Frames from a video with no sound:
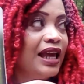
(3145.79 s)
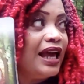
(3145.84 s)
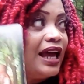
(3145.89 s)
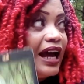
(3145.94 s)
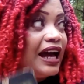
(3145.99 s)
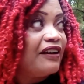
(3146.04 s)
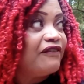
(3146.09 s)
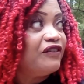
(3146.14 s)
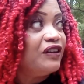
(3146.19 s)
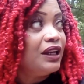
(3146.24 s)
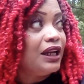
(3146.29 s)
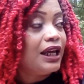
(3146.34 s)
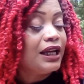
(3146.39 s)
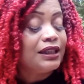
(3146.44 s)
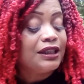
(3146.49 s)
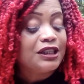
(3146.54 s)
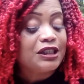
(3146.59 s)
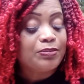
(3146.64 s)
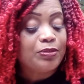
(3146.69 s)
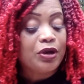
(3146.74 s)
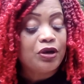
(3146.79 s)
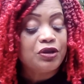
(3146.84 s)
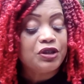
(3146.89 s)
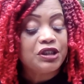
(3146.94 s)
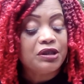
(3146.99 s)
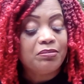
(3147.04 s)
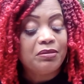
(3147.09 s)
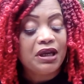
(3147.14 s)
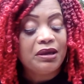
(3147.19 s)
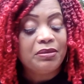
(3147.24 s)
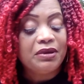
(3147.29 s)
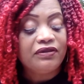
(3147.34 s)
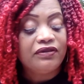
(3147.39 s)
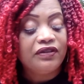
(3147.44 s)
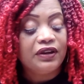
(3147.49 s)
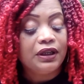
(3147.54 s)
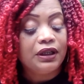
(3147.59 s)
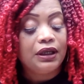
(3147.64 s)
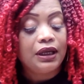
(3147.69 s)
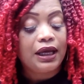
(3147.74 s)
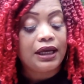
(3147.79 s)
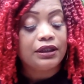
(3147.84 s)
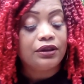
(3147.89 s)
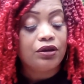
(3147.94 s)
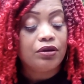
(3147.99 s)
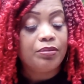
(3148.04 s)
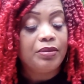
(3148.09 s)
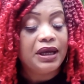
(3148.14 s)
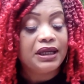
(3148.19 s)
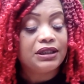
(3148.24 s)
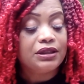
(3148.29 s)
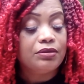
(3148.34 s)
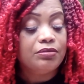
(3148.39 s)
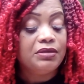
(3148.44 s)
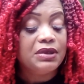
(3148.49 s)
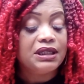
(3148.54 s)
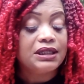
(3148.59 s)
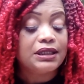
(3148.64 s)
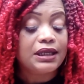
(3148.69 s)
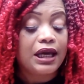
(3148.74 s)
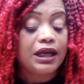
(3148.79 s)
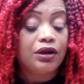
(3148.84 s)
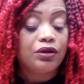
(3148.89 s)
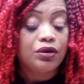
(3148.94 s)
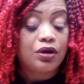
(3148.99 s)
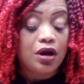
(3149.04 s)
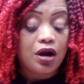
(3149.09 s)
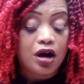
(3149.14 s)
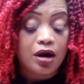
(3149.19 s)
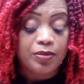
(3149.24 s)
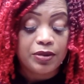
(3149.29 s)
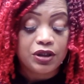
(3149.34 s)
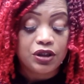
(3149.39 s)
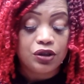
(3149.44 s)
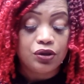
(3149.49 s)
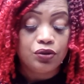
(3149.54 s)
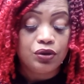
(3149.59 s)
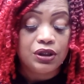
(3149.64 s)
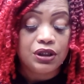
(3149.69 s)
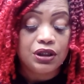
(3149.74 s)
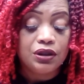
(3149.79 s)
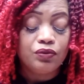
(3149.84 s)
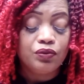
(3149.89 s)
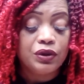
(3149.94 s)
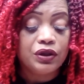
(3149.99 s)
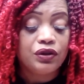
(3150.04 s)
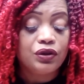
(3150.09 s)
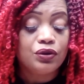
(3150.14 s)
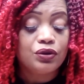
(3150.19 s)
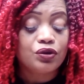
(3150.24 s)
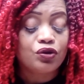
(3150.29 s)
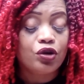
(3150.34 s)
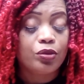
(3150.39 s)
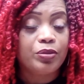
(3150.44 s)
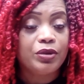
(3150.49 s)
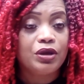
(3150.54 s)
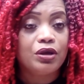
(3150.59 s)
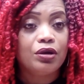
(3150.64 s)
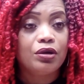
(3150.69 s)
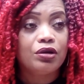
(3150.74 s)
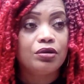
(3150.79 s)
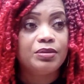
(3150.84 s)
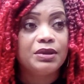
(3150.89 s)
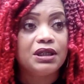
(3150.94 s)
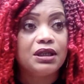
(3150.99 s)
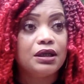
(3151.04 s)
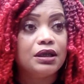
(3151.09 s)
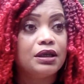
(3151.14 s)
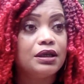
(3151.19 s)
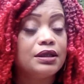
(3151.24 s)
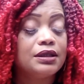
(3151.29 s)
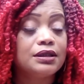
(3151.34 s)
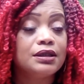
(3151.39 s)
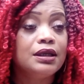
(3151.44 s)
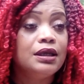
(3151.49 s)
I feel like this person may be feeling like they're about to miss out on an opportunity with you, Scorpio, because